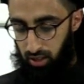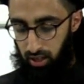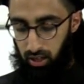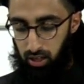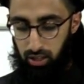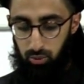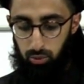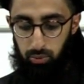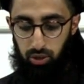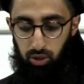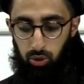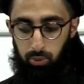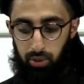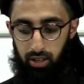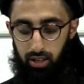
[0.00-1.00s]
will be
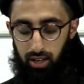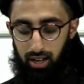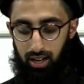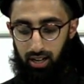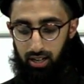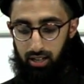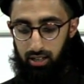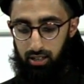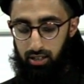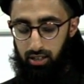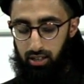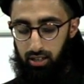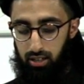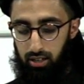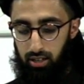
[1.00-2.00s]
coming
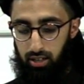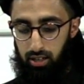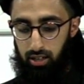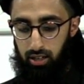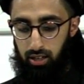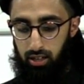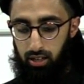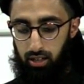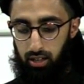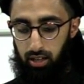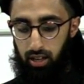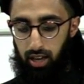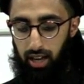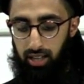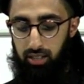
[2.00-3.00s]
and
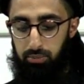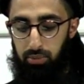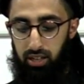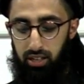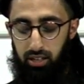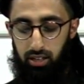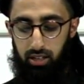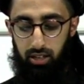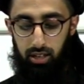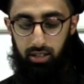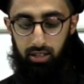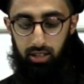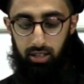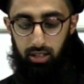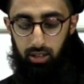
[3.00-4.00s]
explaining a
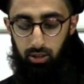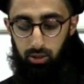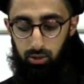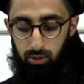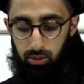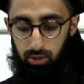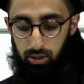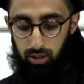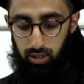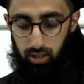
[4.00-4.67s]
detailed